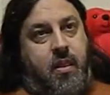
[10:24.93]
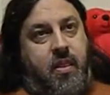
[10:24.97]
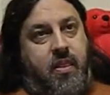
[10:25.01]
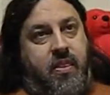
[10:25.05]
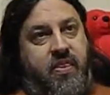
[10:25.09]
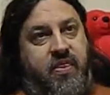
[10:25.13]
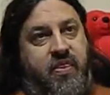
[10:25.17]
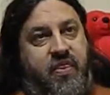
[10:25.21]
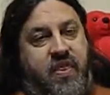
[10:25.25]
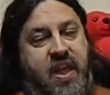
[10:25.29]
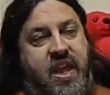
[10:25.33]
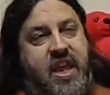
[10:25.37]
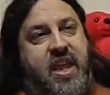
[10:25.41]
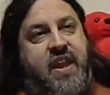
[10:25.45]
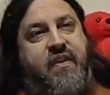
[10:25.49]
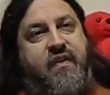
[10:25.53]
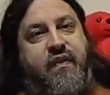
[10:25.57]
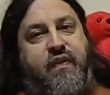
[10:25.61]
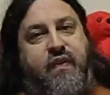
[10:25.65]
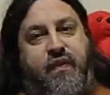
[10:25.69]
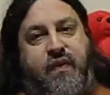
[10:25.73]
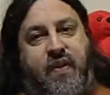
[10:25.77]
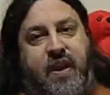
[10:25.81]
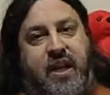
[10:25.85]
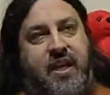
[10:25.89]
They
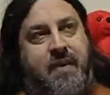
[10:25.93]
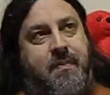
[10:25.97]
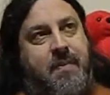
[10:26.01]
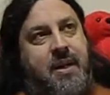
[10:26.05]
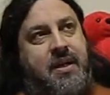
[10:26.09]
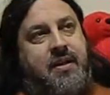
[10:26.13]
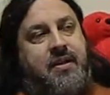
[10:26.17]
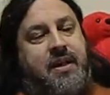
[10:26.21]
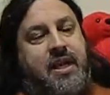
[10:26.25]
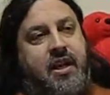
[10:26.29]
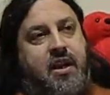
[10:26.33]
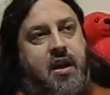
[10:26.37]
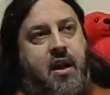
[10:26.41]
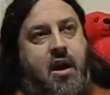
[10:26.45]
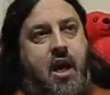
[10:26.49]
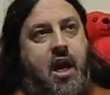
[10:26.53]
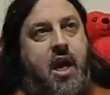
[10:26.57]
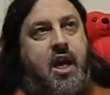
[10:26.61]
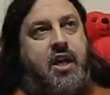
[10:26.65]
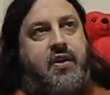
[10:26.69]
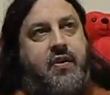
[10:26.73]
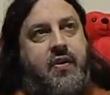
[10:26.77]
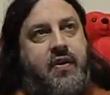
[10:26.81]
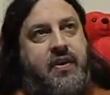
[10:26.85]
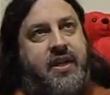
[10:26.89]
fundamentally
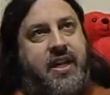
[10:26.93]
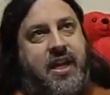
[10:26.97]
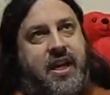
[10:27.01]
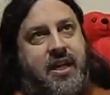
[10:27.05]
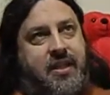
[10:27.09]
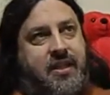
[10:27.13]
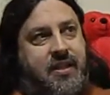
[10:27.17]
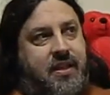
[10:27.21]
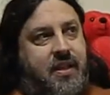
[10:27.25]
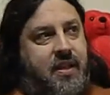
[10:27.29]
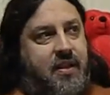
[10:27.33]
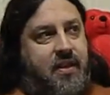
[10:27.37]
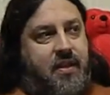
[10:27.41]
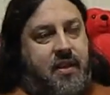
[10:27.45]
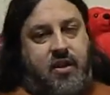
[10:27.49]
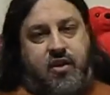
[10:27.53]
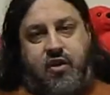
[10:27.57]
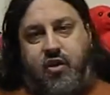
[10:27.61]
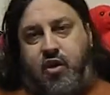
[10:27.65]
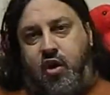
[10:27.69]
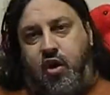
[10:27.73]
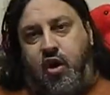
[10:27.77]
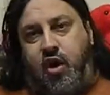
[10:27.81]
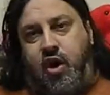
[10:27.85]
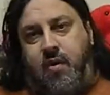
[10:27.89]
contradict the
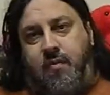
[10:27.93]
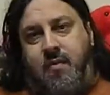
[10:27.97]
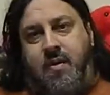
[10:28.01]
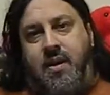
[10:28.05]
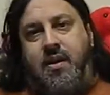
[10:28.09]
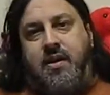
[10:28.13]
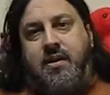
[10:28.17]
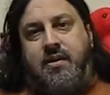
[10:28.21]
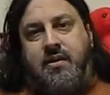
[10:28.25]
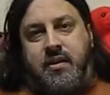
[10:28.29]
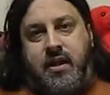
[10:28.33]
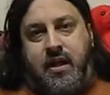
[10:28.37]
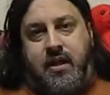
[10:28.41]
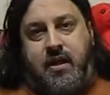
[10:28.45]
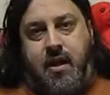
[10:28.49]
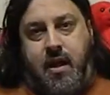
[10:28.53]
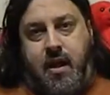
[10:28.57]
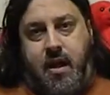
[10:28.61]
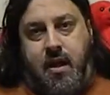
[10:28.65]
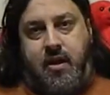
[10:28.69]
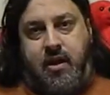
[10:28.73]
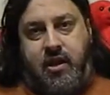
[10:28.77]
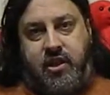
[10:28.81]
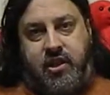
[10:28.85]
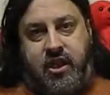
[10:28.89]
term
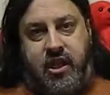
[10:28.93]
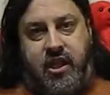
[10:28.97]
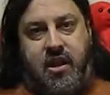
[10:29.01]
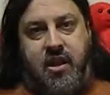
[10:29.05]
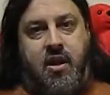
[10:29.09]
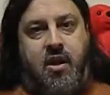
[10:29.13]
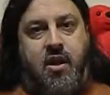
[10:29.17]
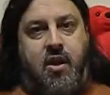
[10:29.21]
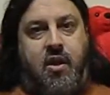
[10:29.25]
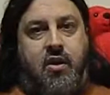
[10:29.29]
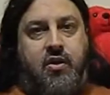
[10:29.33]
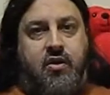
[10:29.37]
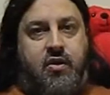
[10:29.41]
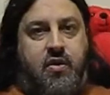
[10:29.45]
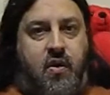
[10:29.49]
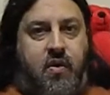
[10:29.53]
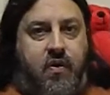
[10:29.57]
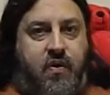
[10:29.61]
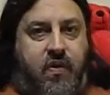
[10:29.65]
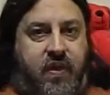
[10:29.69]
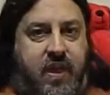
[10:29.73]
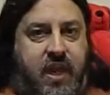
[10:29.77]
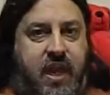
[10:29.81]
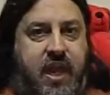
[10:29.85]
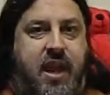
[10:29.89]
psychology.
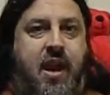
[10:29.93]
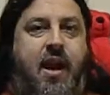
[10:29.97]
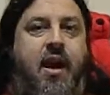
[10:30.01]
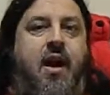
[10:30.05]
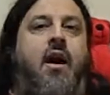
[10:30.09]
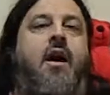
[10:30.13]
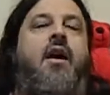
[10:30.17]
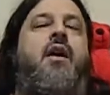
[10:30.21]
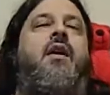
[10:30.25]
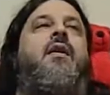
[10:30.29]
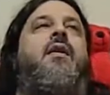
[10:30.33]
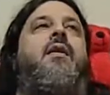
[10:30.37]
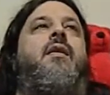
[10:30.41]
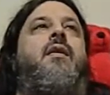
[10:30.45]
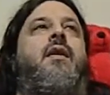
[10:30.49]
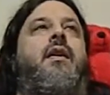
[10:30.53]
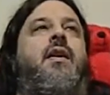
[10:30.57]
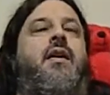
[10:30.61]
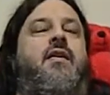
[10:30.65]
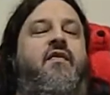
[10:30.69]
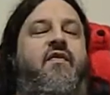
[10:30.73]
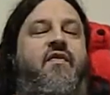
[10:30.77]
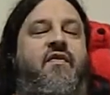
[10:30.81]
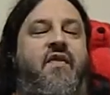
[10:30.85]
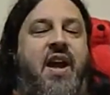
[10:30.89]
So they are,
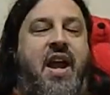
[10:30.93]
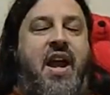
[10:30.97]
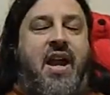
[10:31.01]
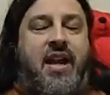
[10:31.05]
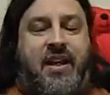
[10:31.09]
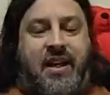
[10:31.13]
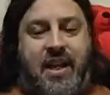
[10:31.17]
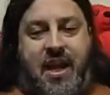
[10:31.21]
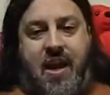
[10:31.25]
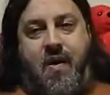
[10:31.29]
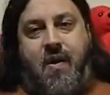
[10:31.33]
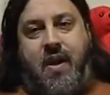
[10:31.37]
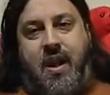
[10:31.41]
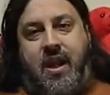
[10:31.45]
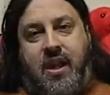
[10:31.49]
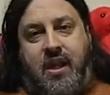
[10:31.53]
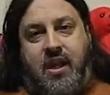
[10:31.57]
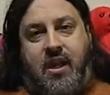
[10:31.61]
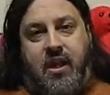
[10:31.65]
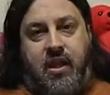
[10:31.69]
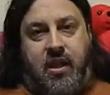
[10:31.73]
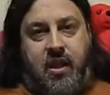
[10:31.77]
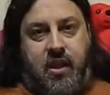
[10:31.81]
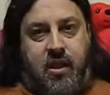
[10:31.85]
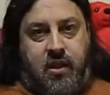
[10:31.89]
in fact, now
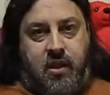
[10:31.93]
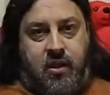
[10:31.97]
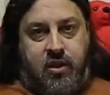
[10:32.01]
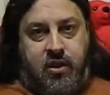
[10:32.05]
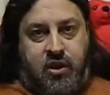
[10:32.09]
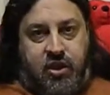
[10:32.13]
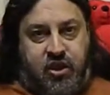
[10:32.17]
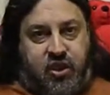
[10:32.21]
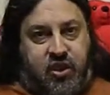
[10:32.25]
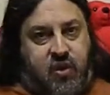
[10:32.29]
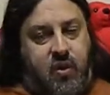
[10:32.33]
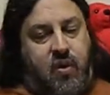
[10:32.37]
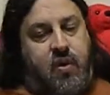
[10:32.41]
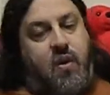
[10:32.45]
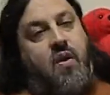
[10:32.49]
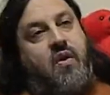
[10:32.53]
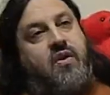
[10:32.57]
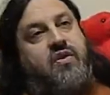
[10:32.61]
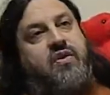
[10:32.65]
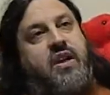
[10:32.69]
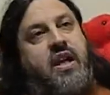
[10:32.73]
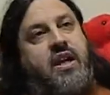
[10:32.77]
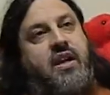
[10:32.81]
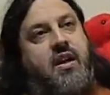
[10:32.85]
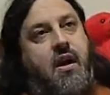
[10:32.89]
a
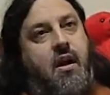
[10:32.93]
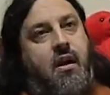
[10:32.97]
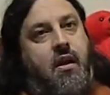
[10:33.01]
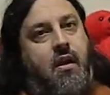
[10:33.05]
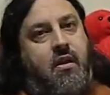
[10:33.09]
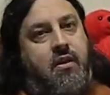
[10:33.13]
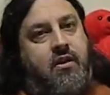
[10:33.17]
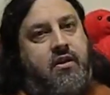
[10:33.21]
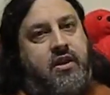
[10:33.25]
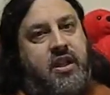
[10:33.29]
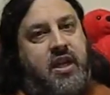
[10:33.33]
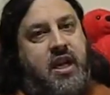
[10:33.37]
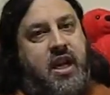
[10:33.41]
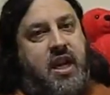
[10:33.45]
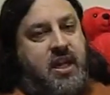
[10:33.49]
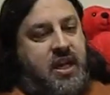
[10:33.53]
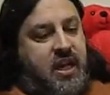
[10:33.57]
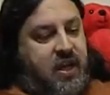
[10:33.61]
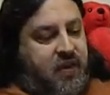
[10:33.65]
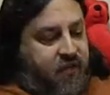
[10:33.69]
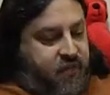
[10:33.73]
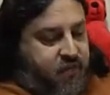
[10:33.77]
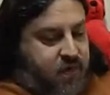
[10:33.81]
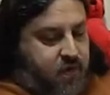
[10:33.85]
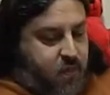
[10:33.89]
pseudo-psychology. And
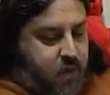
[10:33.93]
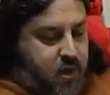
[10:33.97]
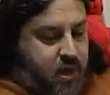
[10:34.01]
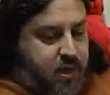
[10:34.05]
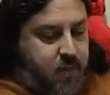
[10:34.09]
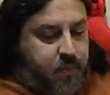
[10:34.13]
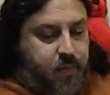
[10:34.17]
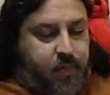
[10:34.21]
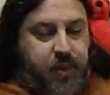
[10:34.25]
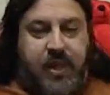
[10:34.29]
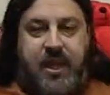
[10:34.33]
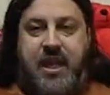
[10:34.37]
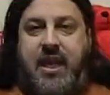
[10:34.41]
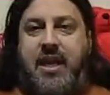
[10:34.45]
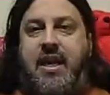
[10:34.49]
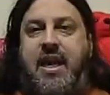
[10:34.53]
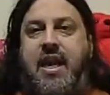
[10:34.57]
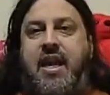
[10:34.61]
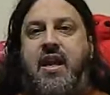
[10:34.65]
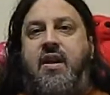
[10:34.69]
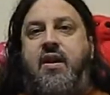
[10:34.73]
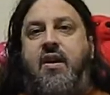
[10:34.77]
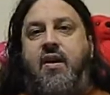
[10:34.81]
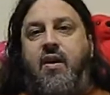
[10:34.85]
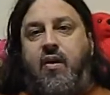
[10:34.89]
if we want to bring in
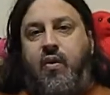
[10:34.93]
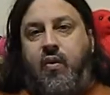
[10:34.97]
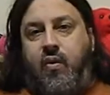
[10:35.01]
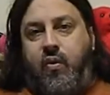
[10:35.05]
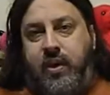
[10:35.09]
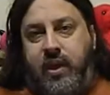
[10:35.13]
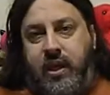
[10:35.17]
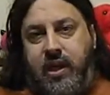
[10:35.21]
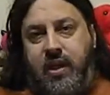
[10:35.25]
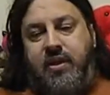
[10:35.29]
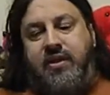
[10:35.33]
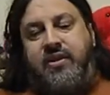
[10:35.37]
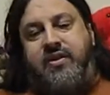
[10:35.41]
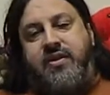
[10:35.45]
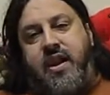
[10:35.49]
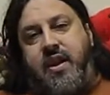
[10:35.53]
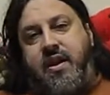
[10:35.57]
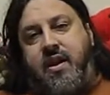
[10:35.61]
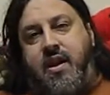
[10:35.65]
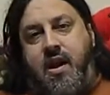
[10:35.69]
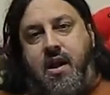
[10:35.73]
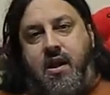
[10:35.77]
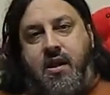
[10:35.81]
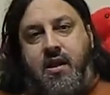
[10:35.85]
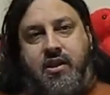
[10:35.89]
a real
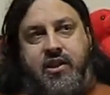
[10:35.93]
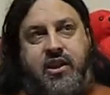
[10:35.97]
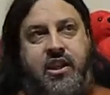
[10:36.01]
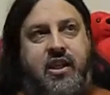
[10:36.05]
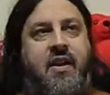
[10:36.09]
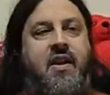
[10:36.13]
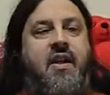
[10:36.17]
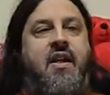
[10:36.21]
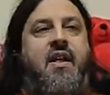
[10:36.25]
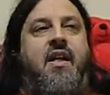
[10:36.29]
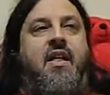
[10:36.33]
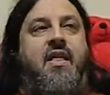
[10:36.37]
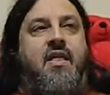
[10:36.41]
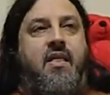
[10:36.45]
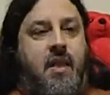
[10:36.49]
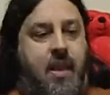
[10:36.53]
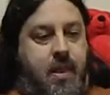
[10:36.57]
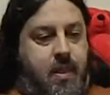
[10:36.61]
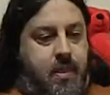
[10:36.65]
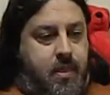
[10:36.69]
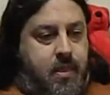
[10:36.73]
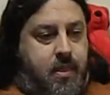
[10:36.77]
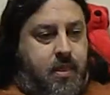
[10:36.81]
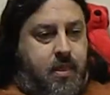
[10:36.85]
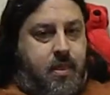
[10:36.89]
psychology,
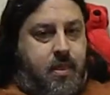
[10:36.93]
then